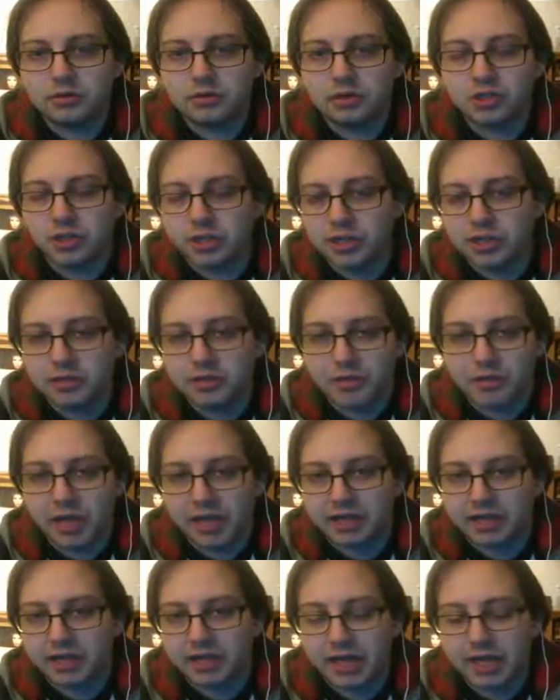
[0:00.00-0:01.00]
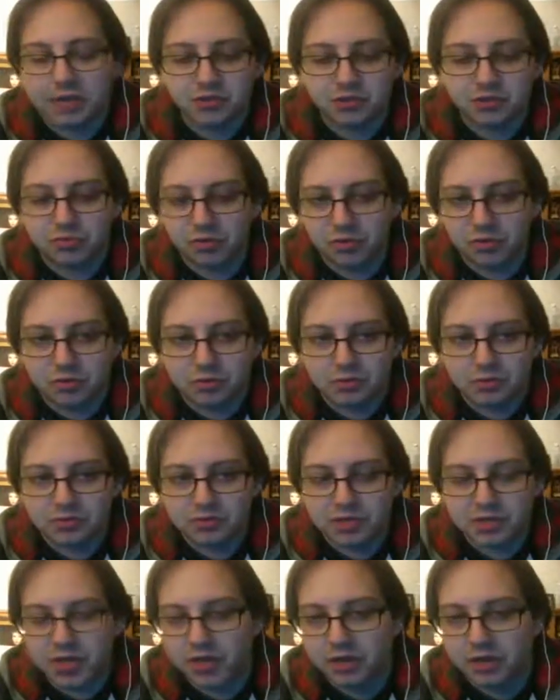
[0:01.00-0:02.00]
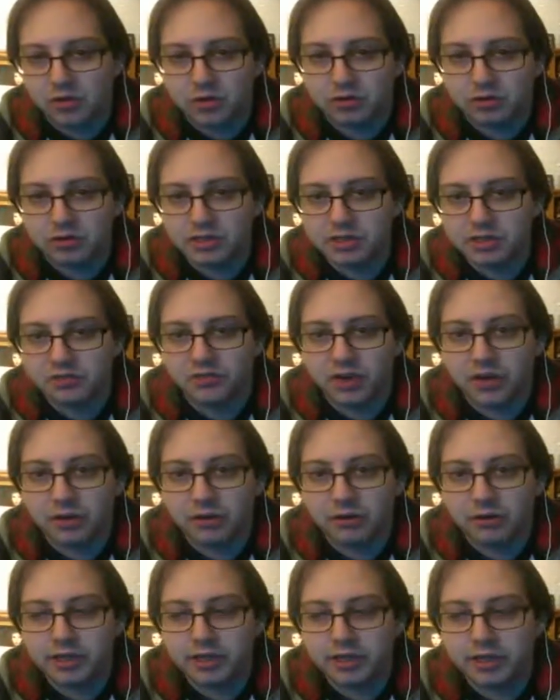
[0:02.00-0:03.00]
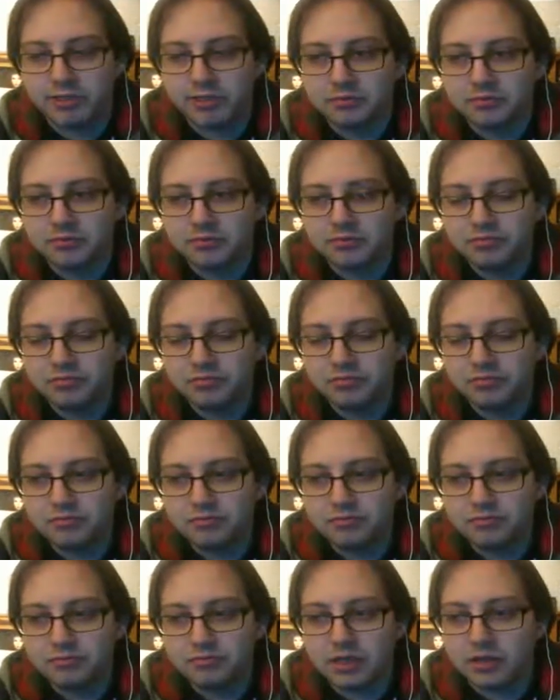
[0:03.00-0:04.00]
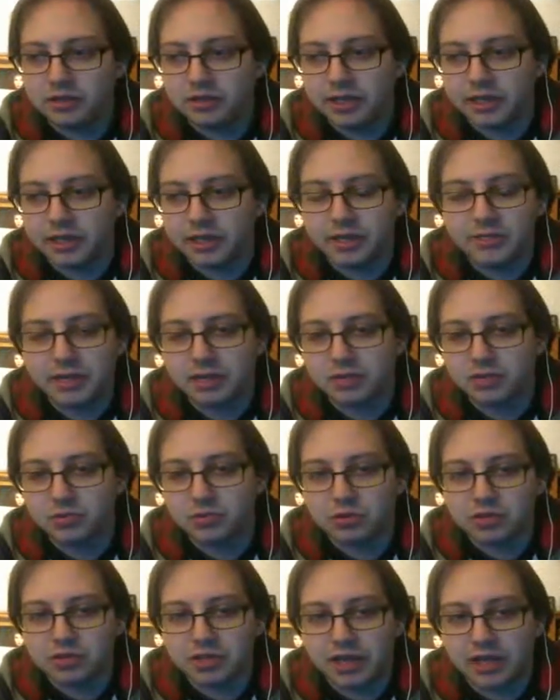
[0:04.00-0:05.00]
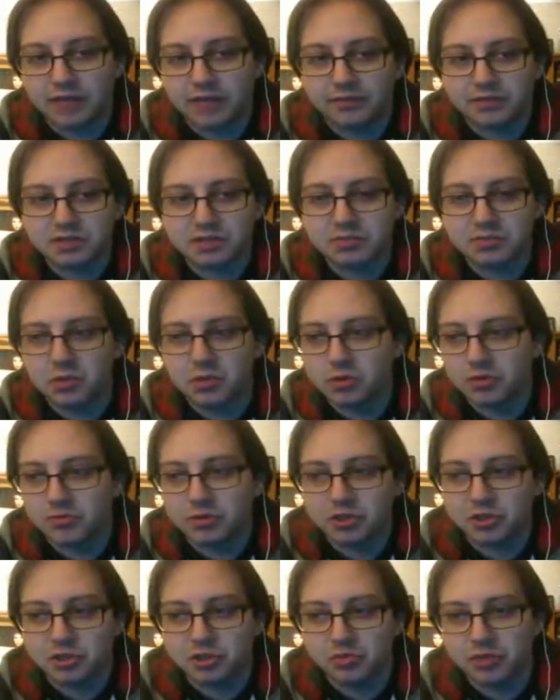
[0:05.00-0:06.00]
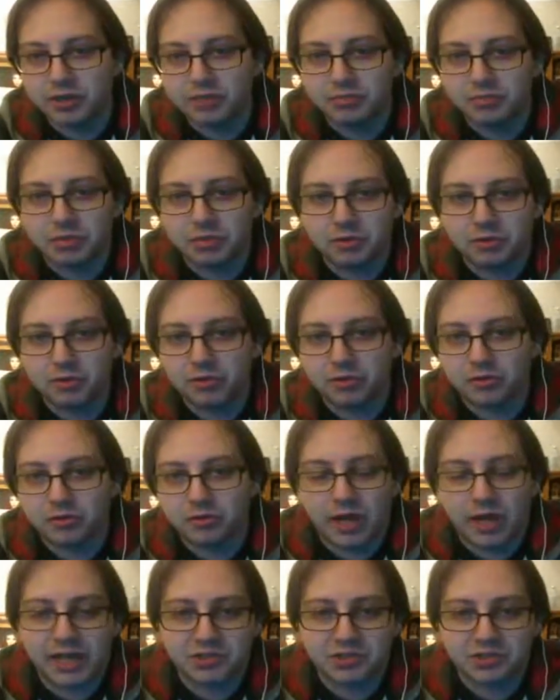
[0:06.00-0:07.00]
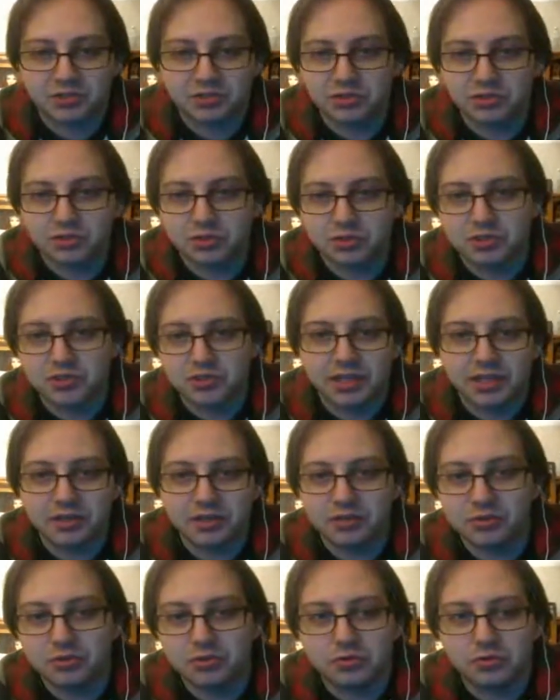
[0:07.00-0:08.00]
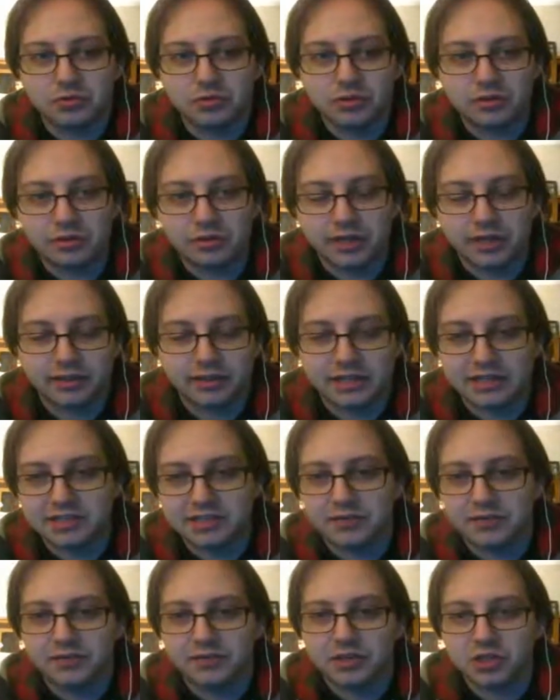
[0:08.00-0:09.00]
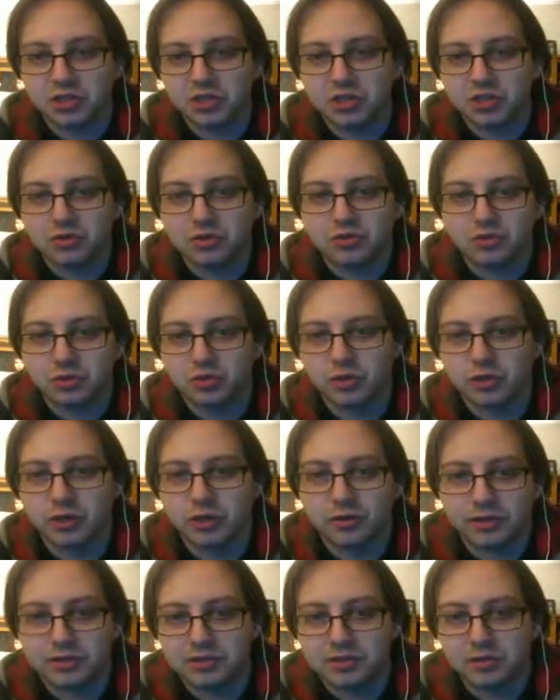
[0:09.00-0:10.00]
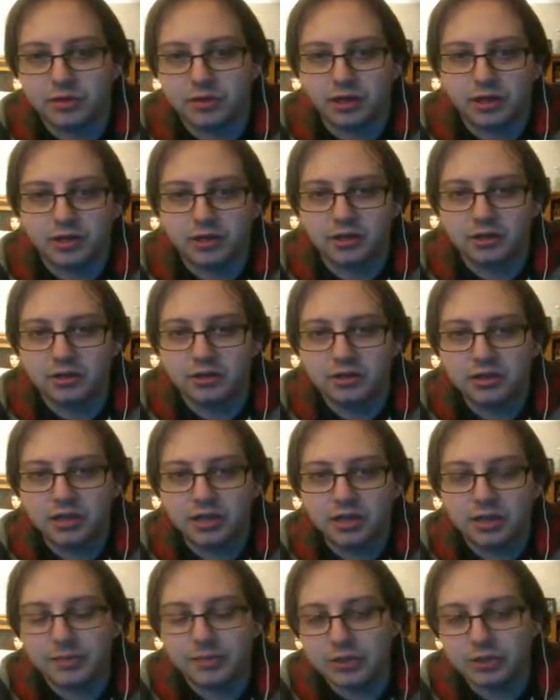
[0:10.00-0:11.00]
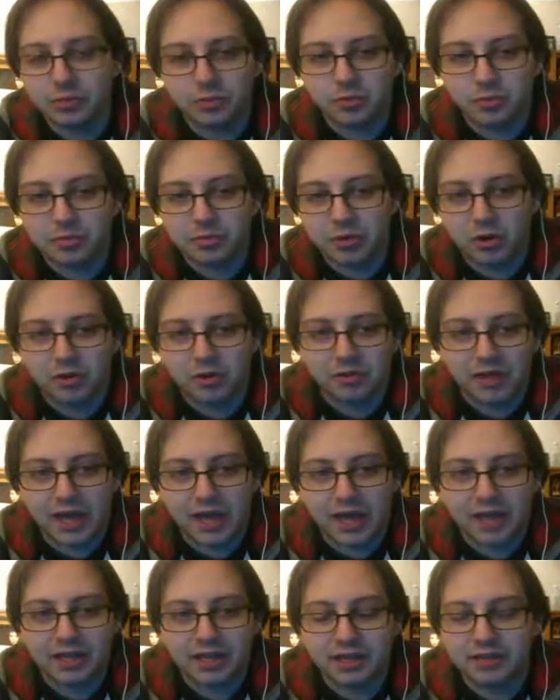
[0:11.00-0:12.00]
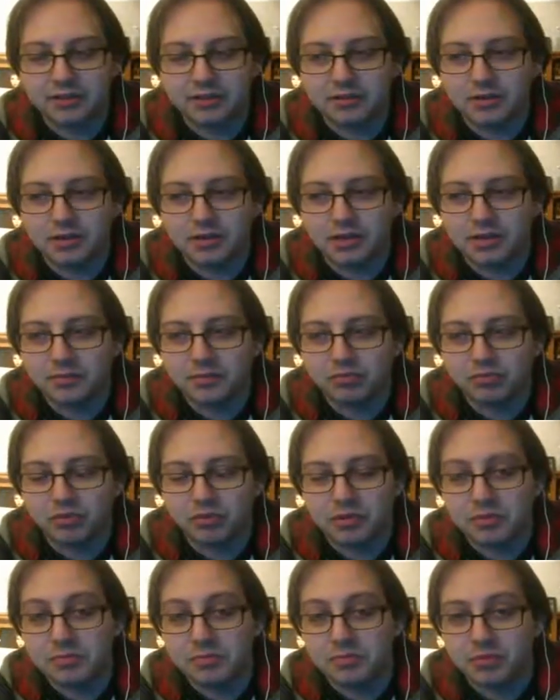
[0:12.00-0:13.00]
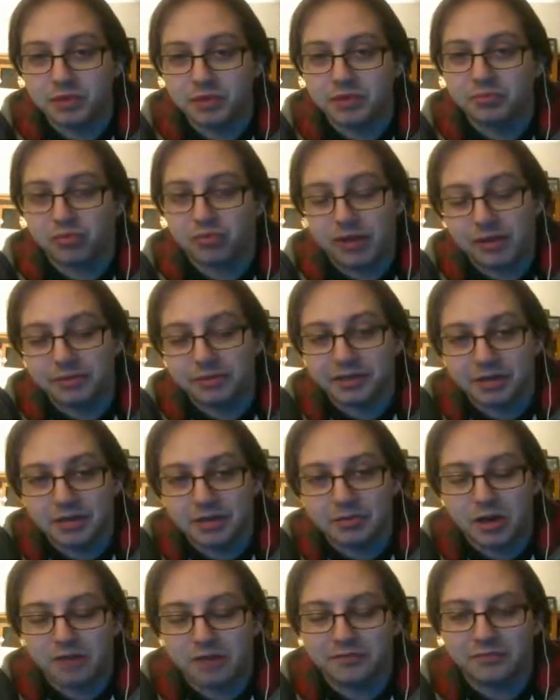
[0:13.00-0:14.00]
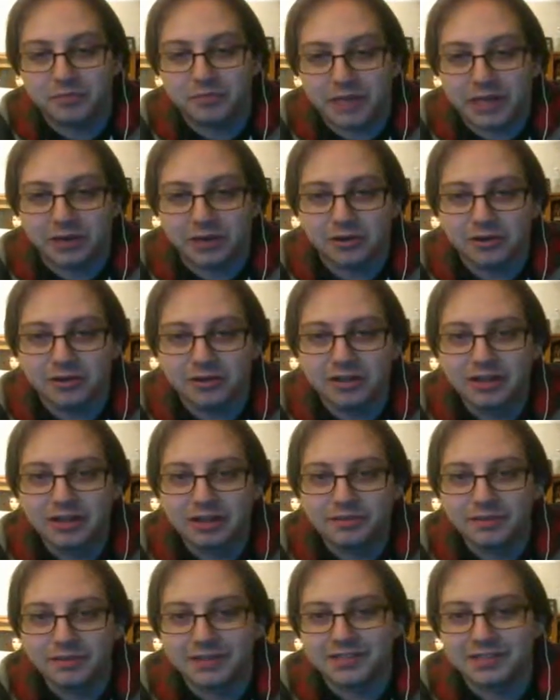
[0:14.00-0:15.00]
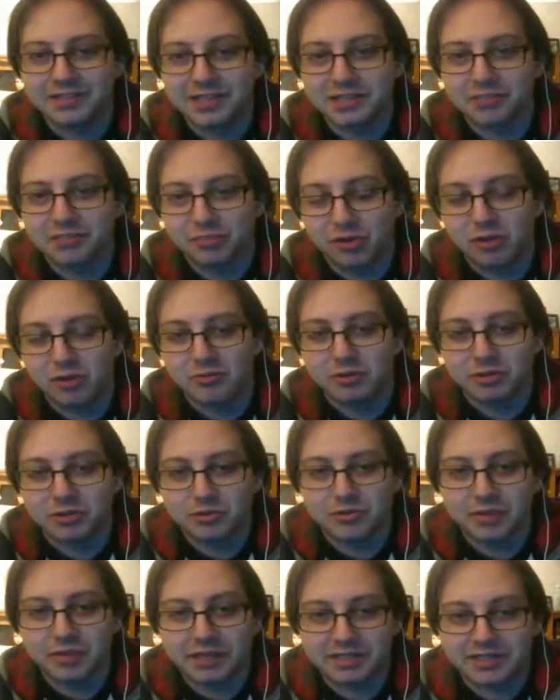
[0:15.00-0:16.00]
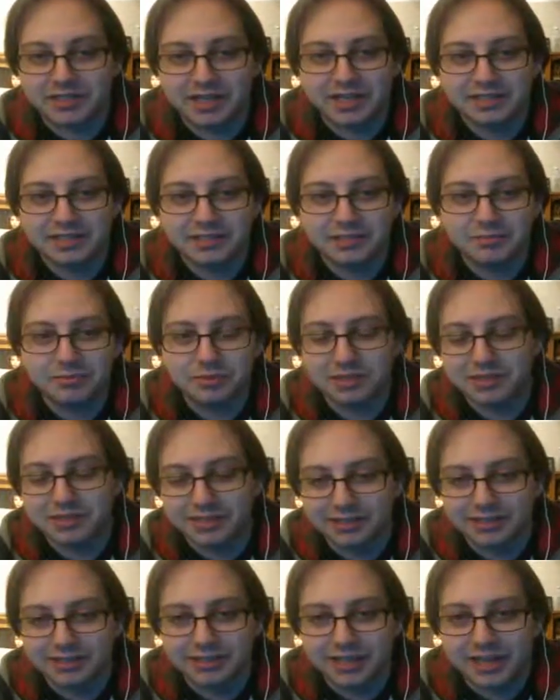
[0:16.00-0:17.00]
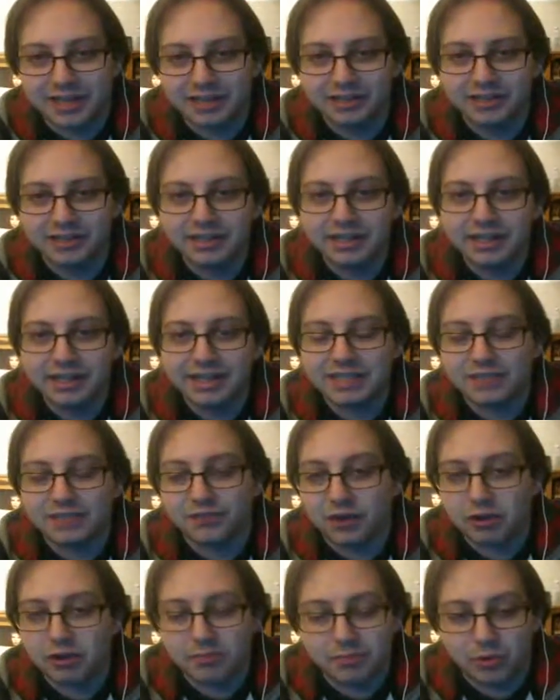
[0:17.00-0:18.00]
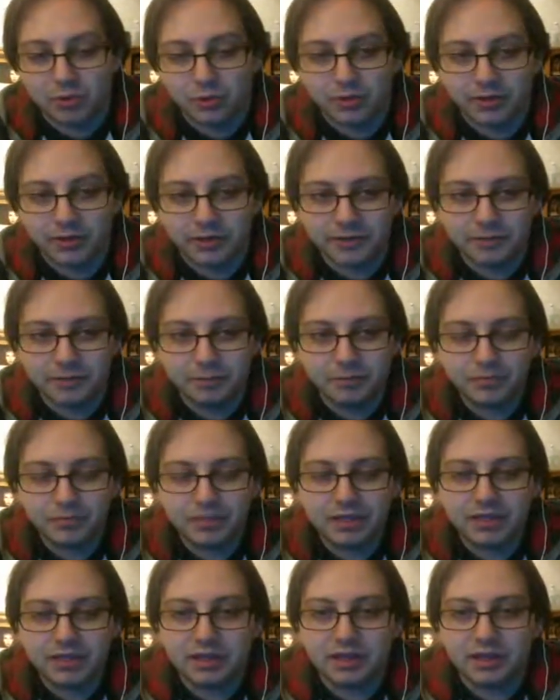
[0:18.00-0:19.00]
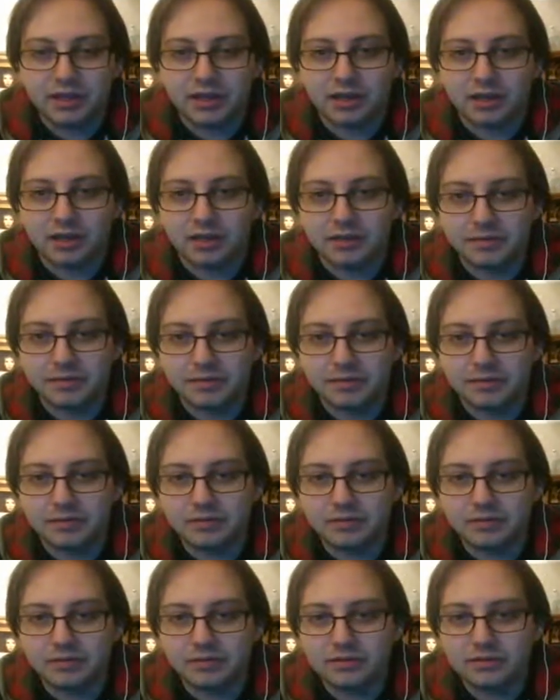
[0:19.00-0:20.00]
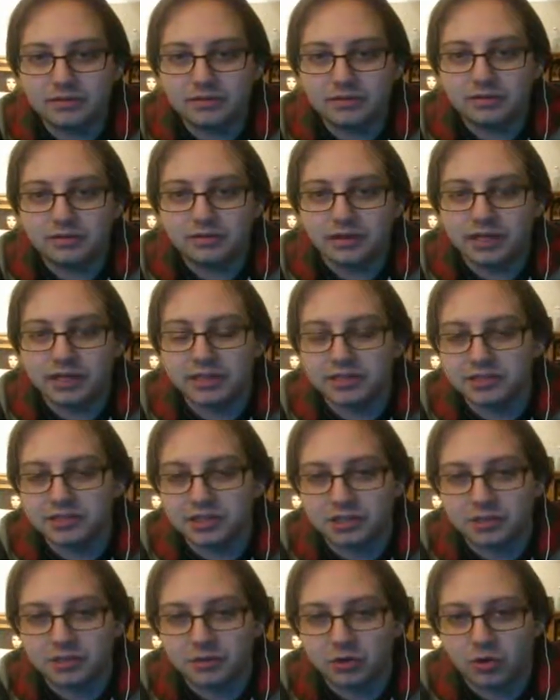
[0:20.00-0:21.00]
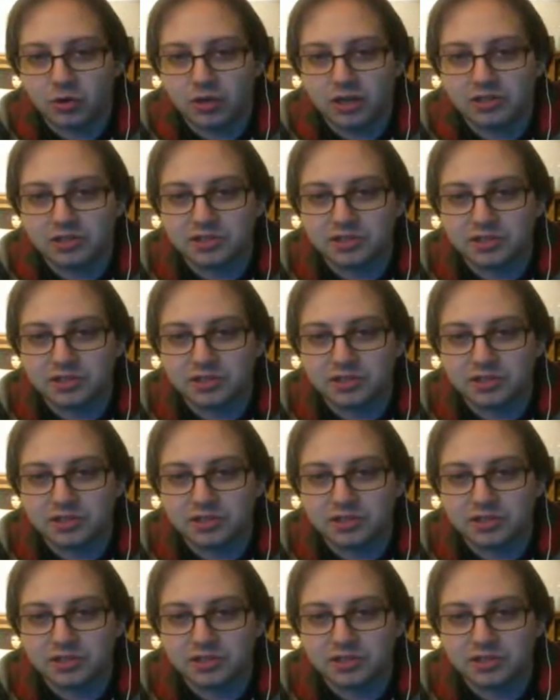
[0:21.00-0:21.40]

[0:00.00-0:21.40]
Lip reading: Johnny Impact can't do promos at all. He's very... he might as well have smoked a bunch of weed and be part of the Rascals, which is that new, that 70s show trio that's going on. He might as well be part of that, and he'd probably come off better, because then his promos would make sense. But until then, he's very boring. He doesn't come across